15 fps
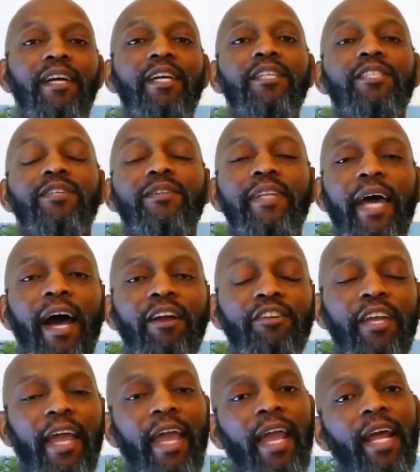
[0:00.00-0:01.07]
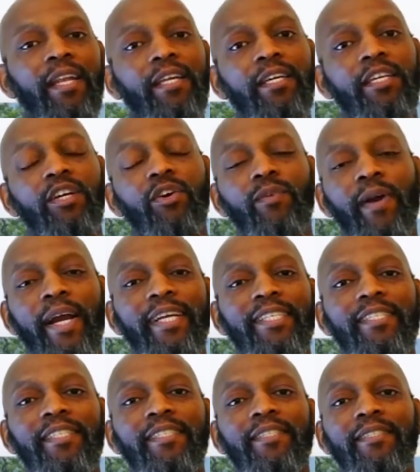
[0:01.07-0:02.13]
And so now your analytic
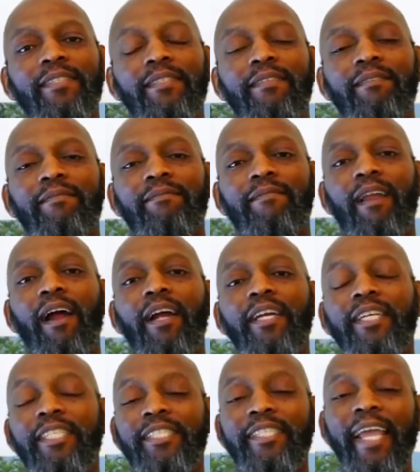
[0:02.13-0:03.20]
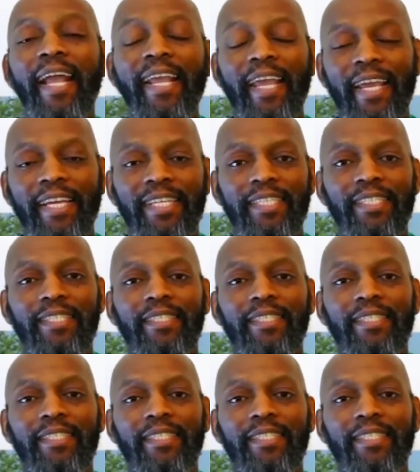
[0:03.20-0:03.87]
horizon is decades.